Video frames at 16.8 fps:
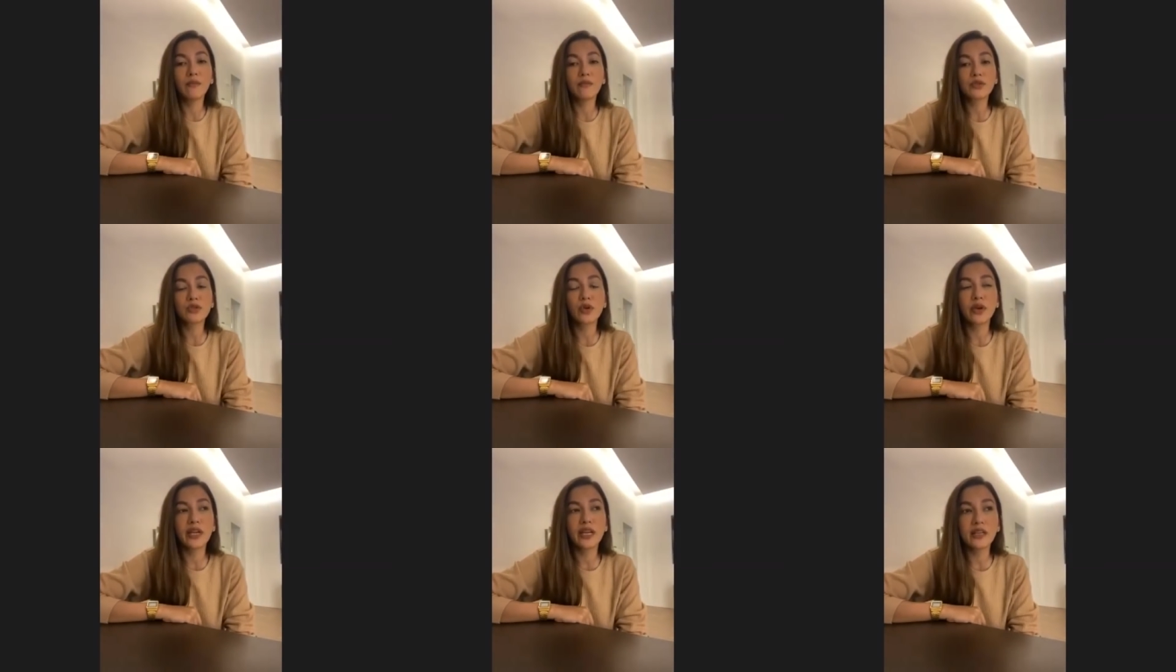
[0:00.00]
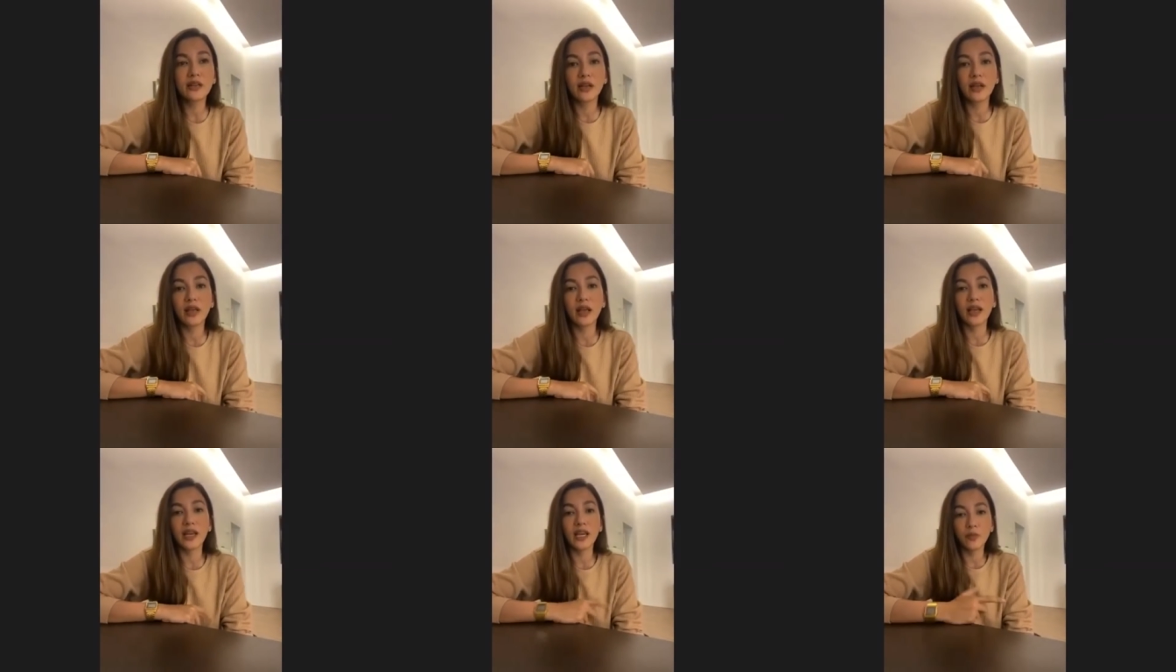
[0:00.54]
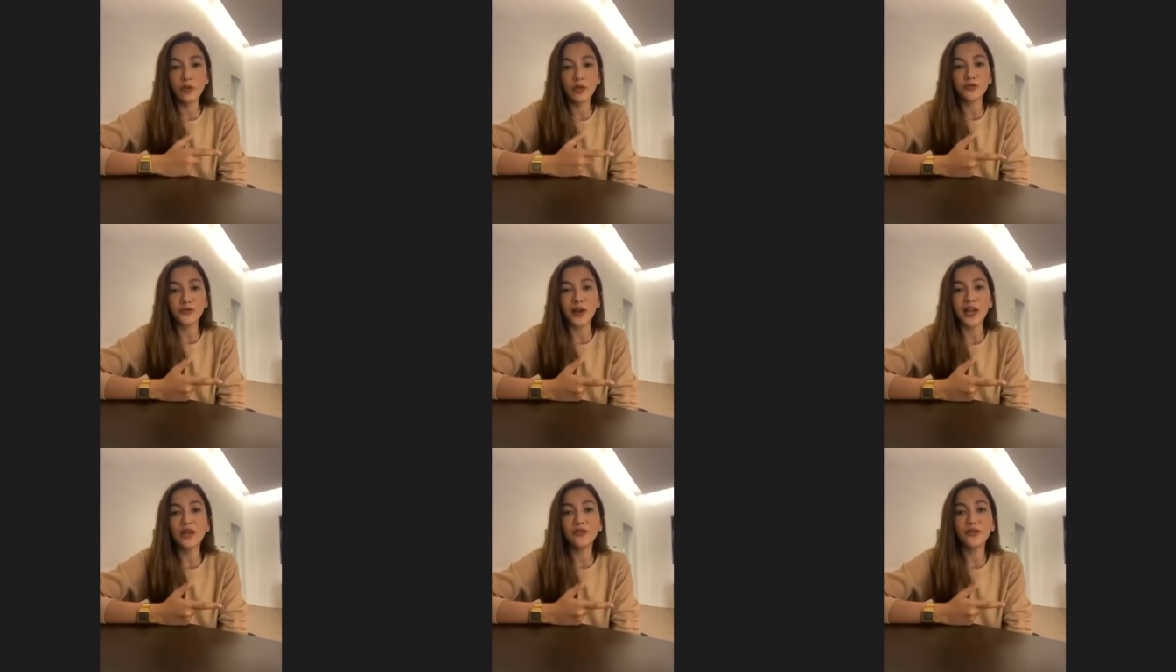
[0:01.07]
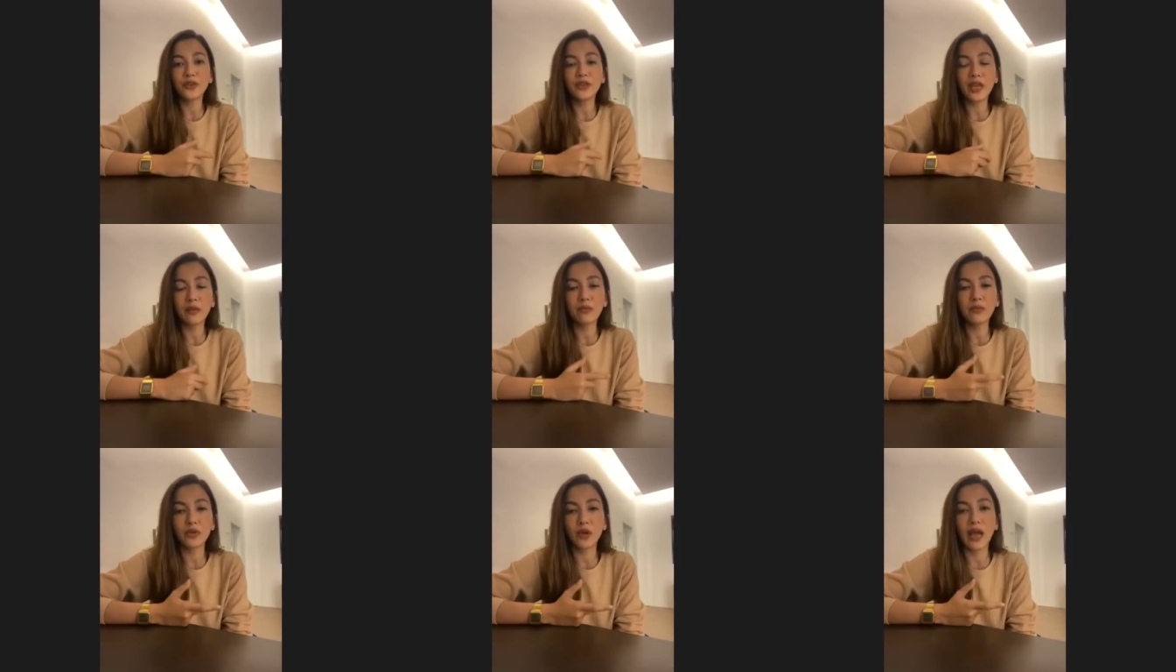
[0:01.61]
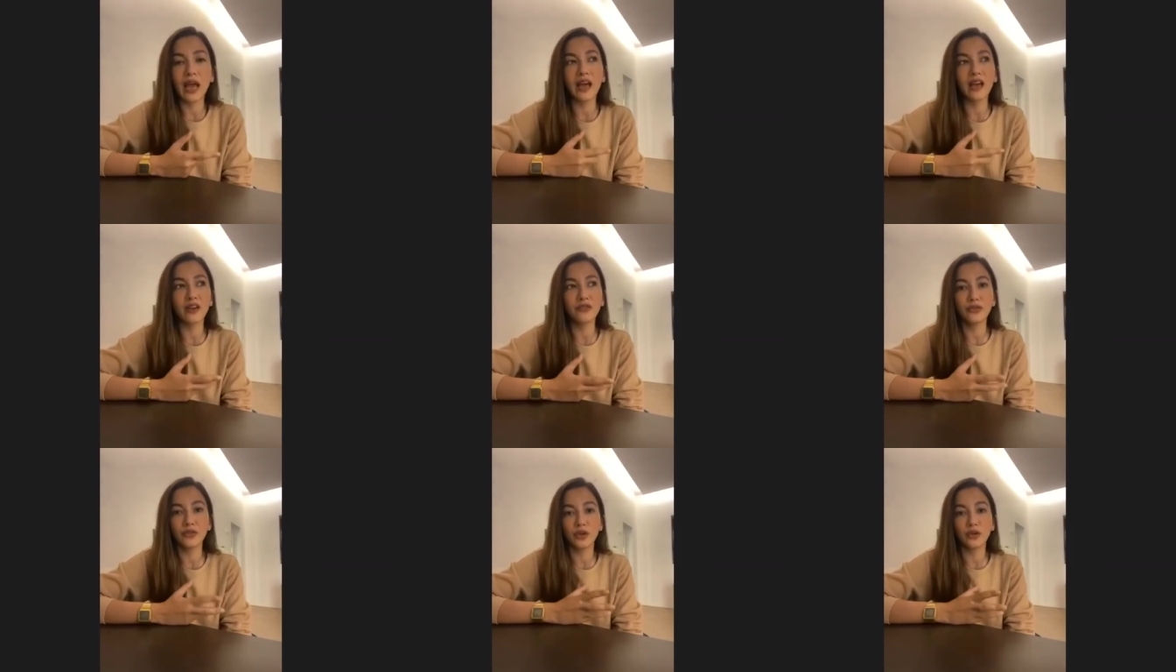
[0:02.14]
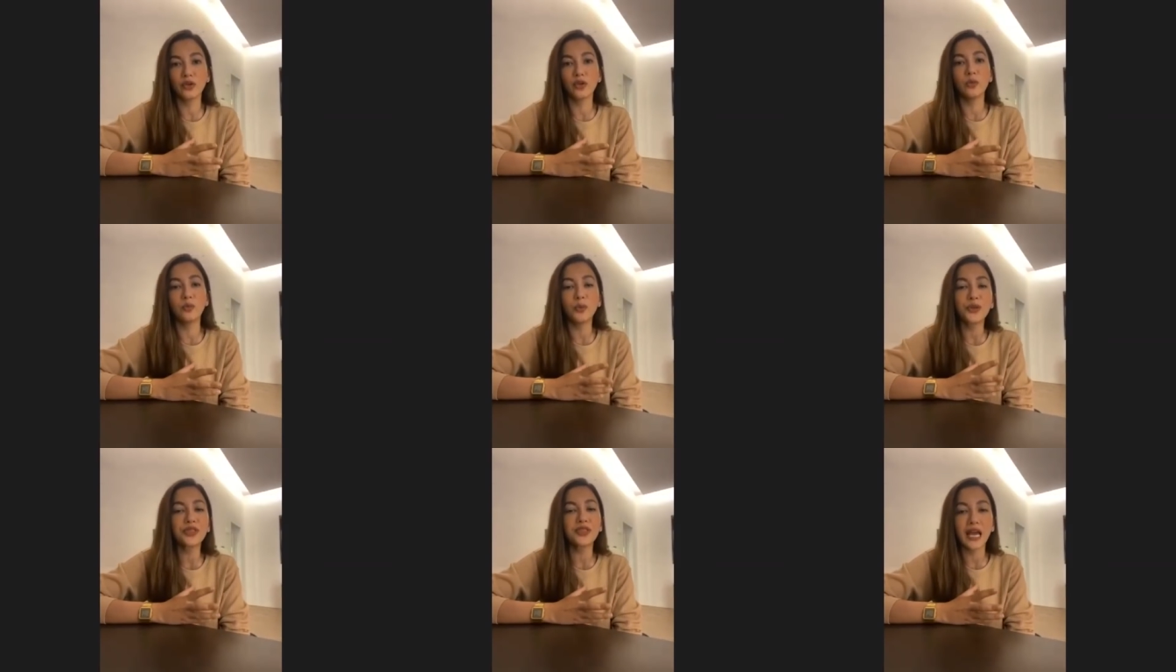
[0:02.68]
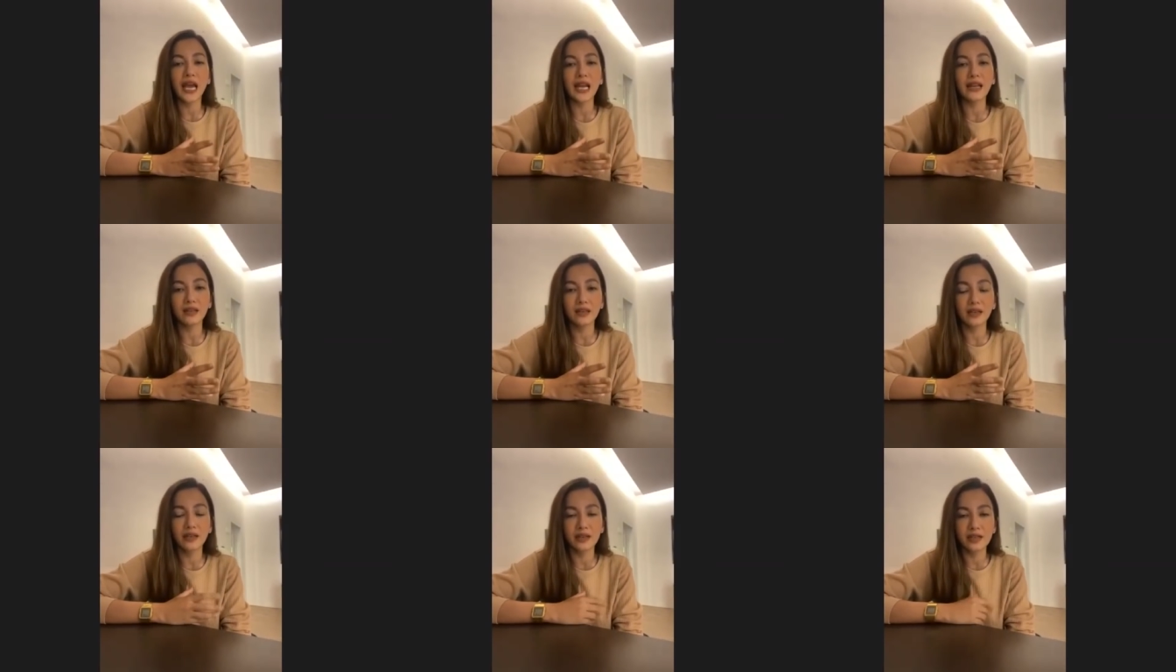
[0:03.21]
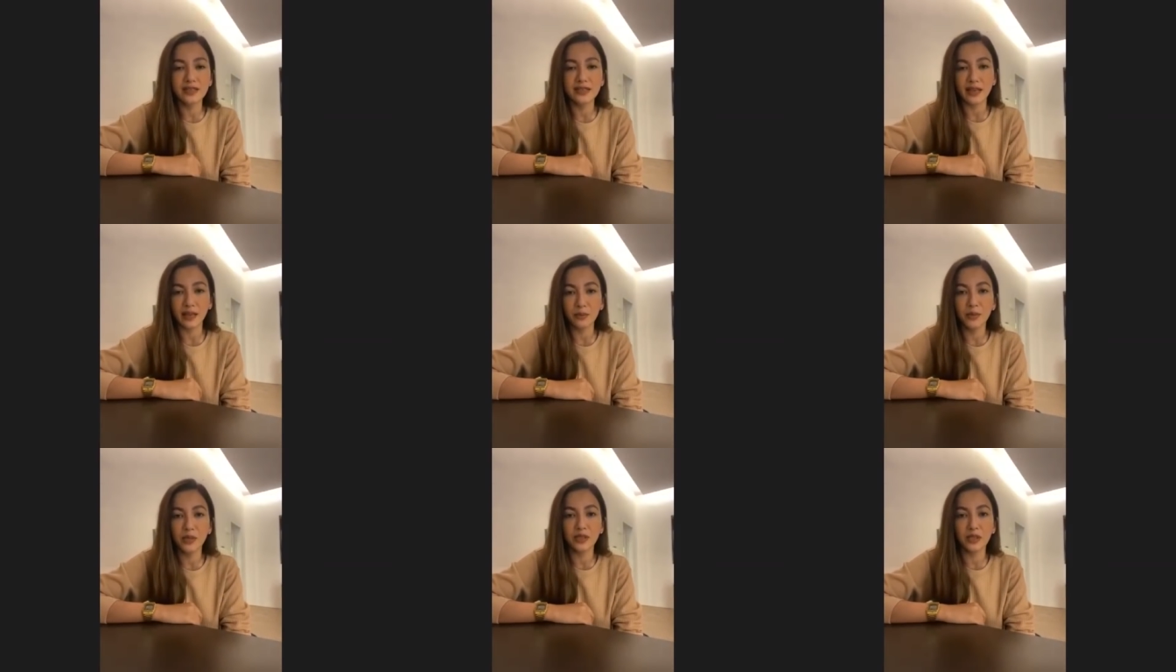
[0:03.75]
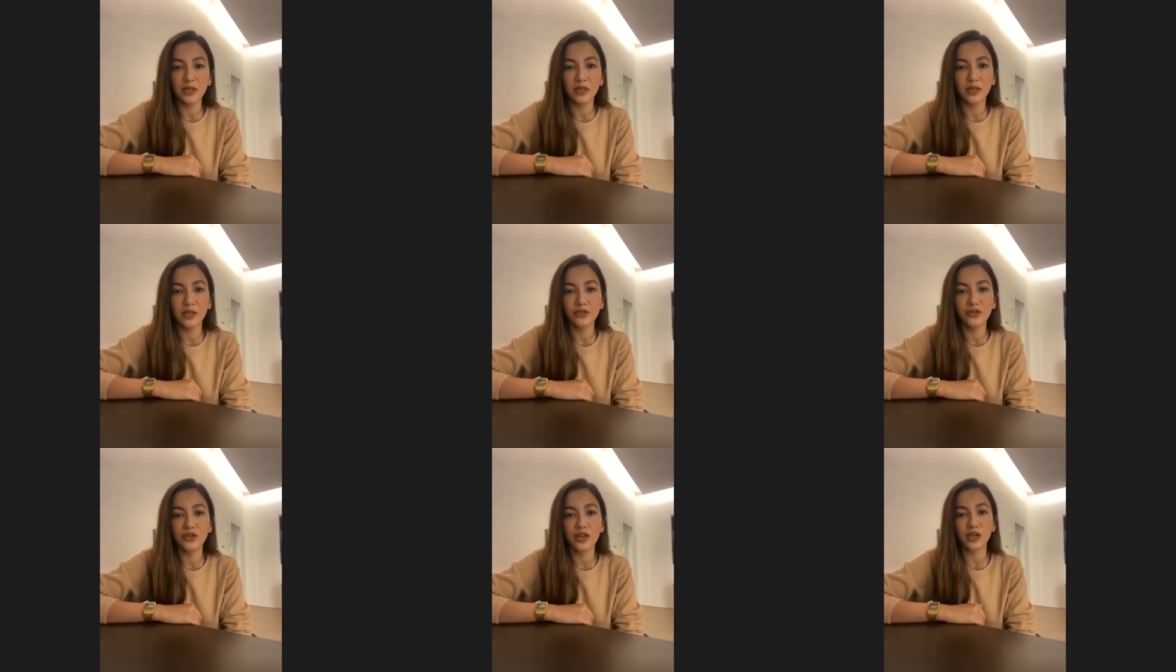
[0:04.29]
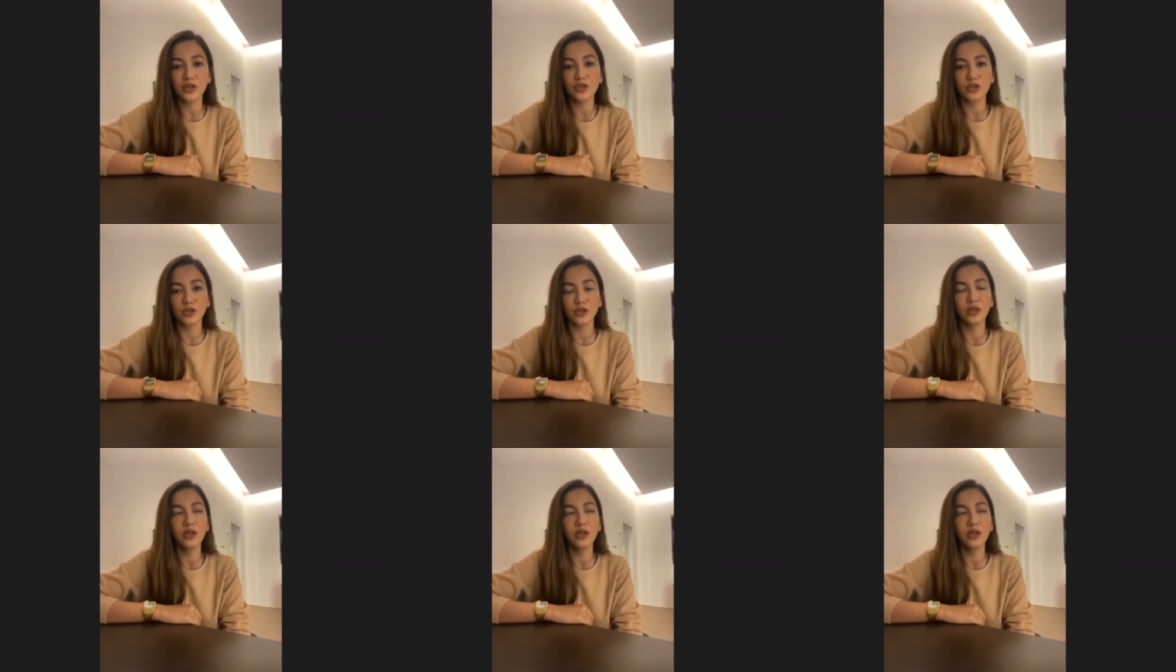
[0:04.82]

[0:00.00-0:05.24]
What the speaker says: So it was fine for them to have, you know, put that little segment in the introduction.